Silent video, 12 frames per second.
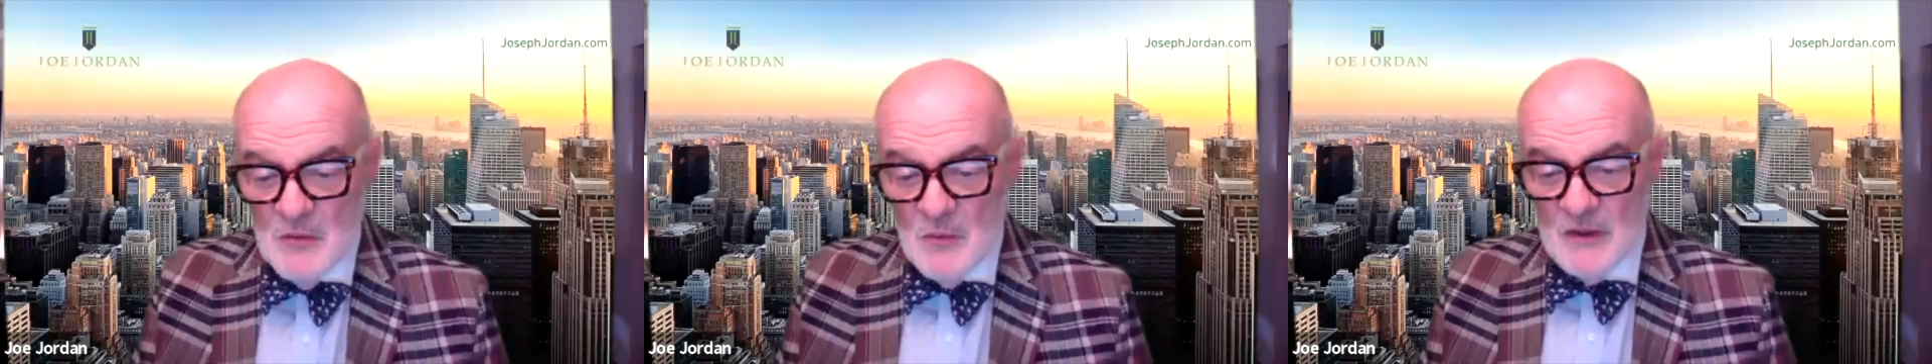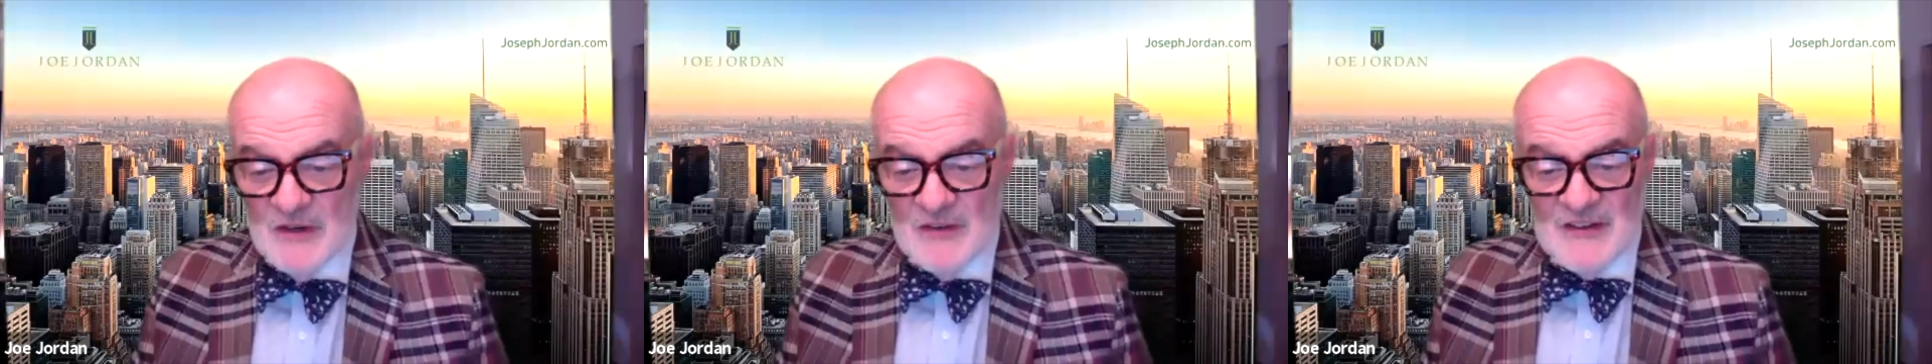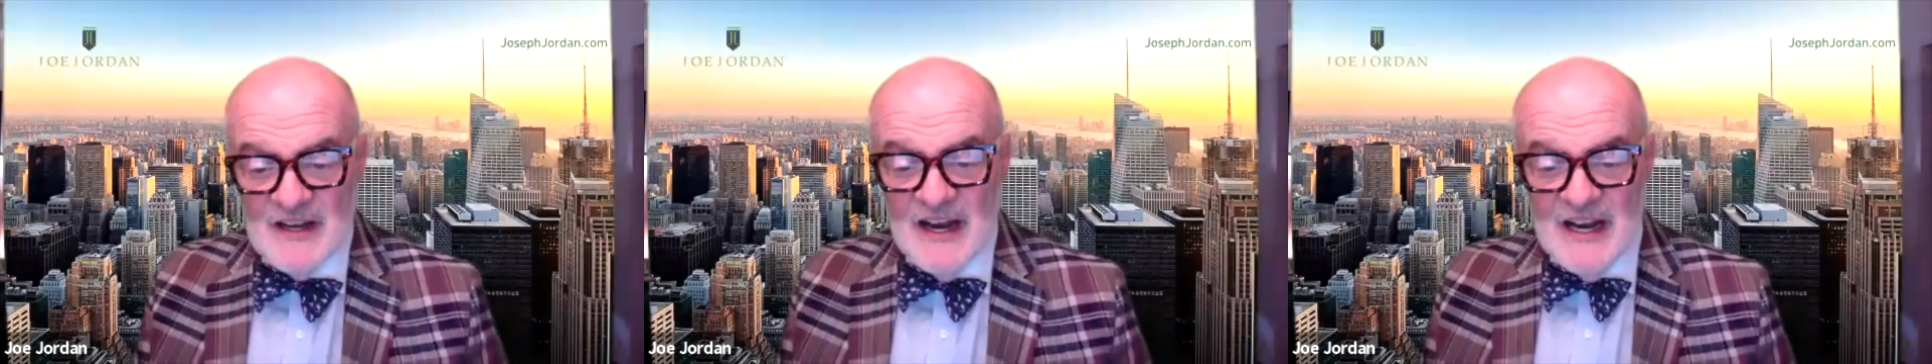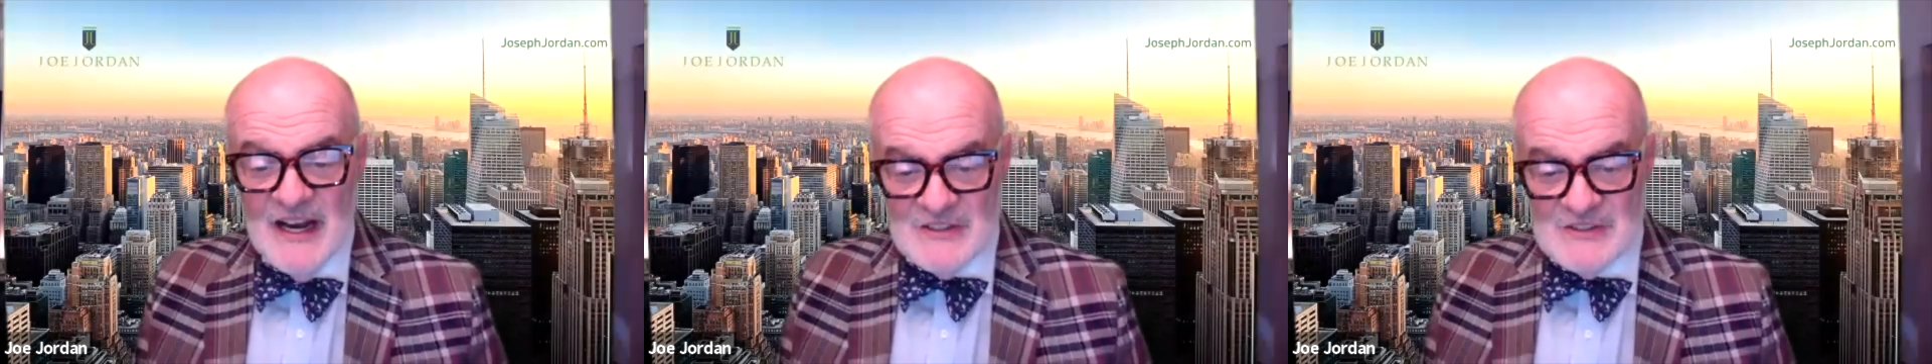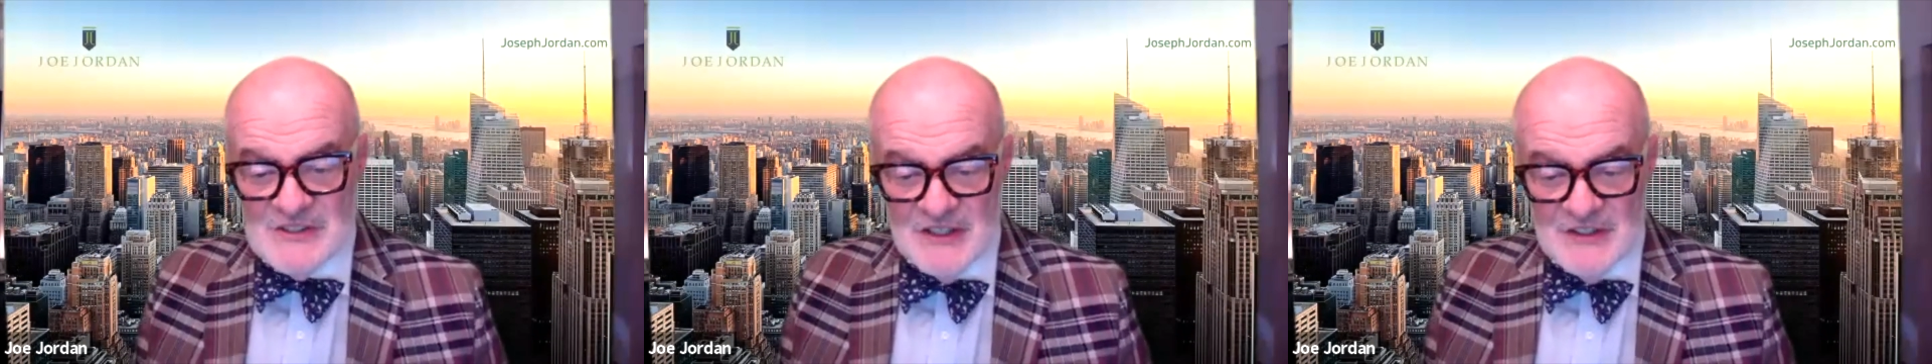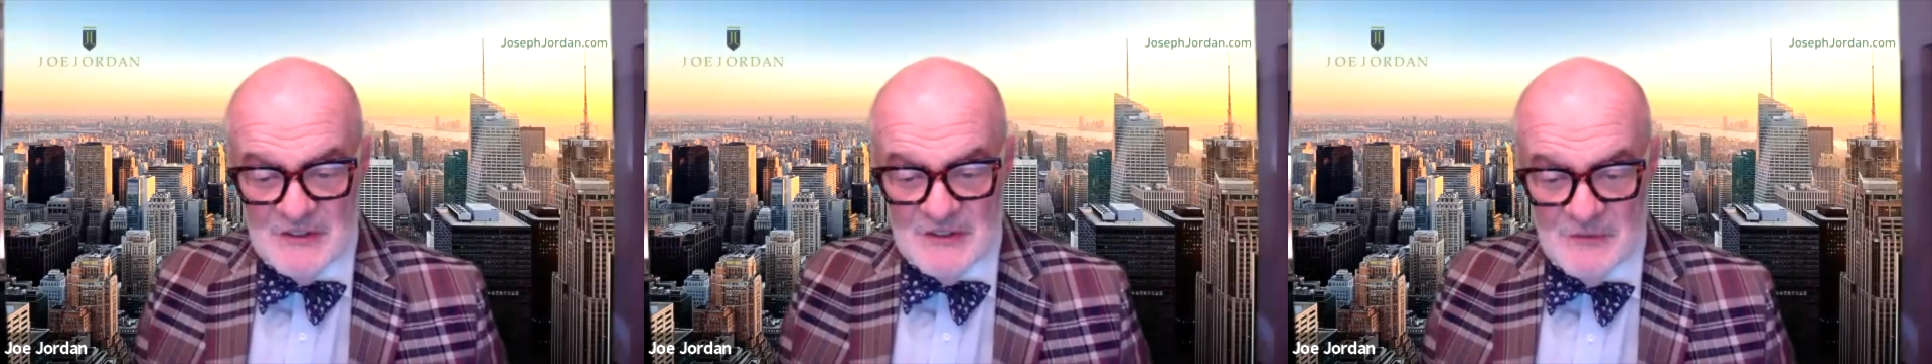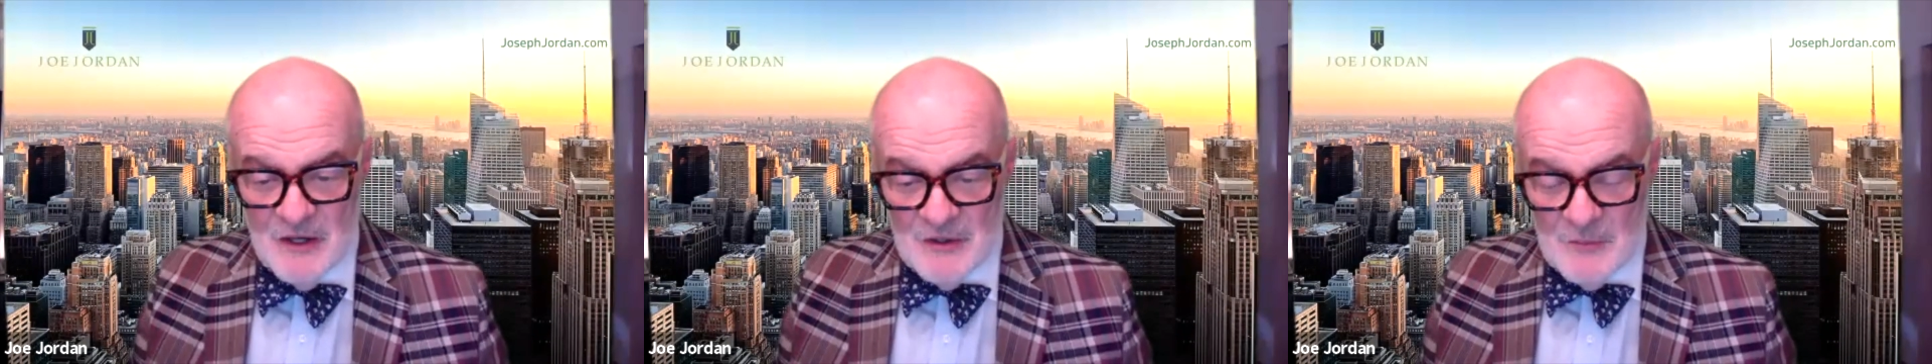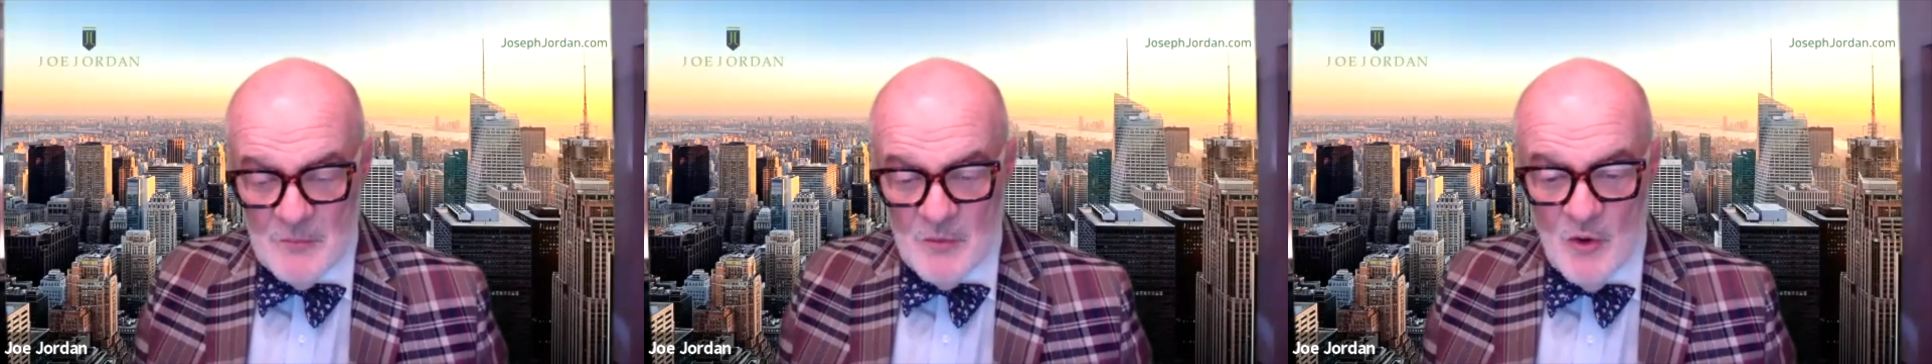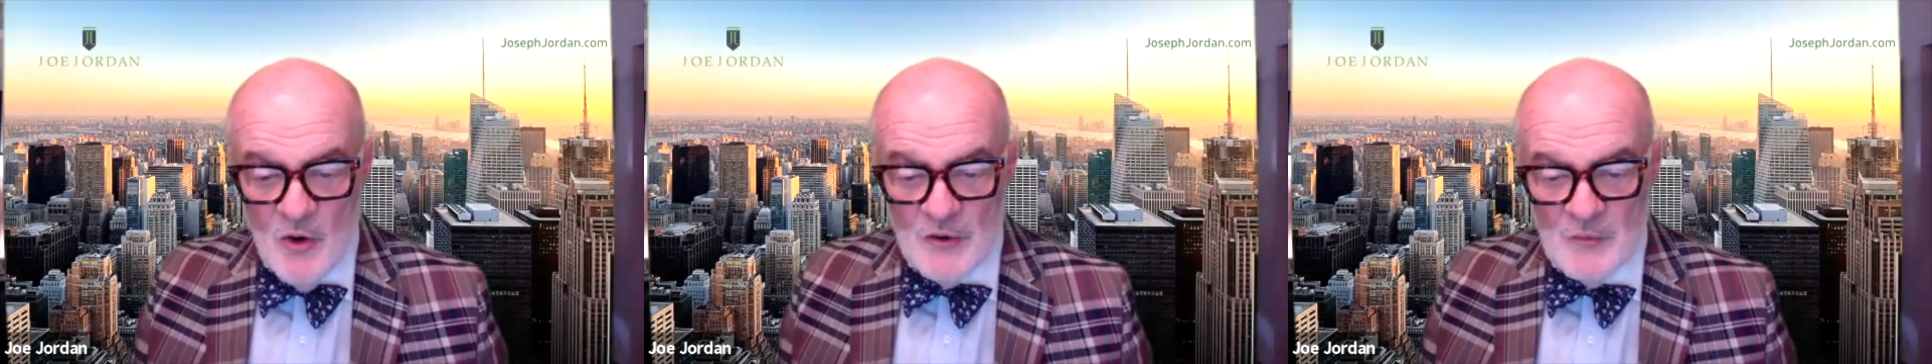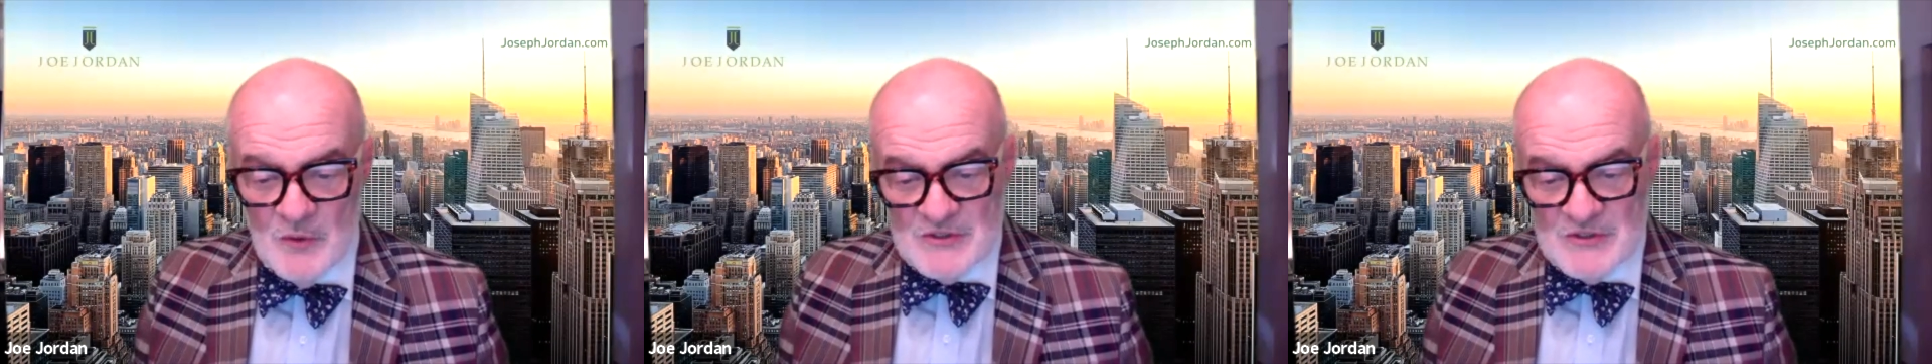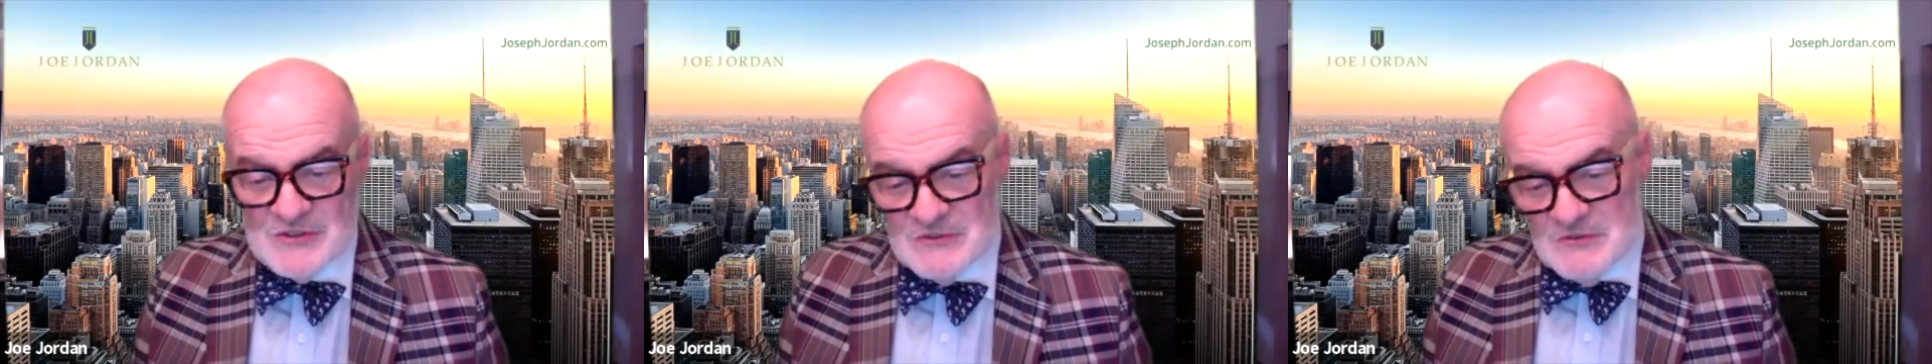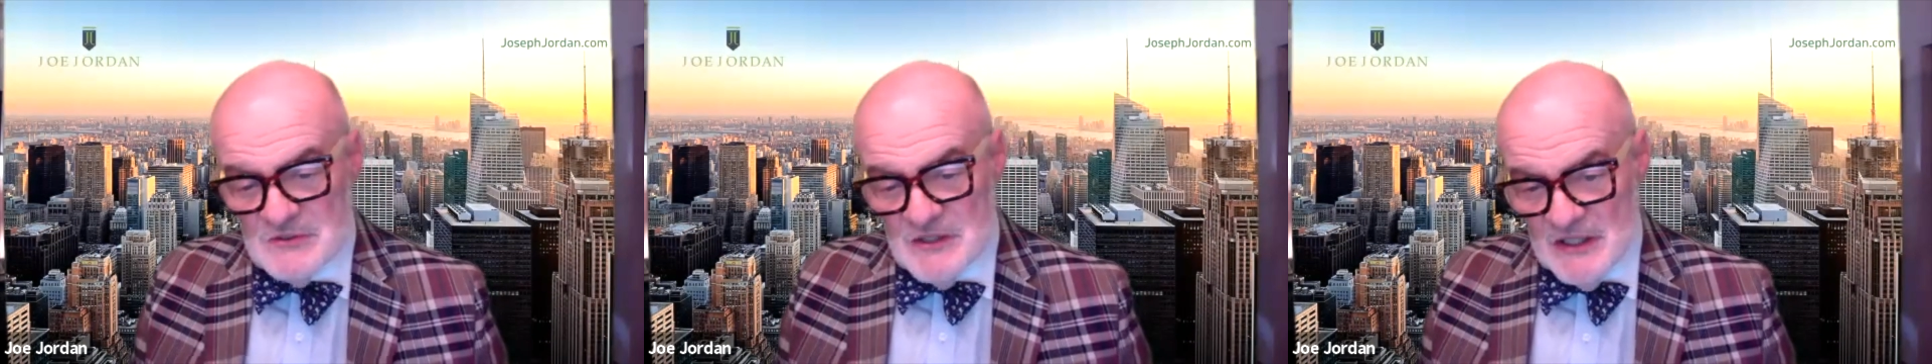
one of the guys on the board was